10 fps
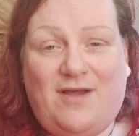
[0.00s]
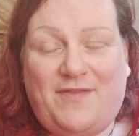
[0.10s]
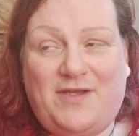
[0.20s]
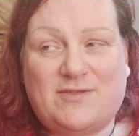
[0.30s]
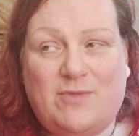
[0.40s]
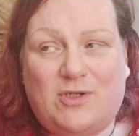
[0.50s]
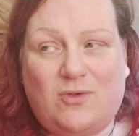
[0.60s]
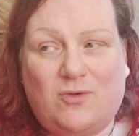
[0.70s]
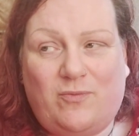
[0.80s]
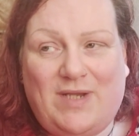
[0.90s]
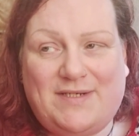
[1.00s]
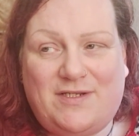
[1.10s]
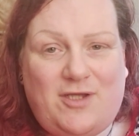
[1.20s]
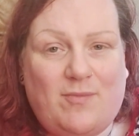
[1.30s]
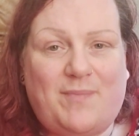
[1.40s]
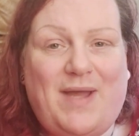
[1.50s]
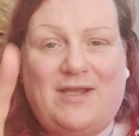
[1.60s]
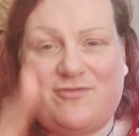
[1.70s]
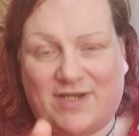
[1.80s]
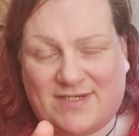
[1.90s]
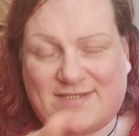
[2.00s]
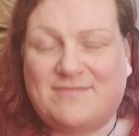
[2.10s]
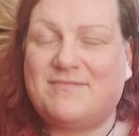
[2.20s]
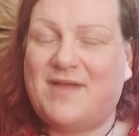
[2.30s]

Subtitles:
think it's my gallbladder, no, my pancreas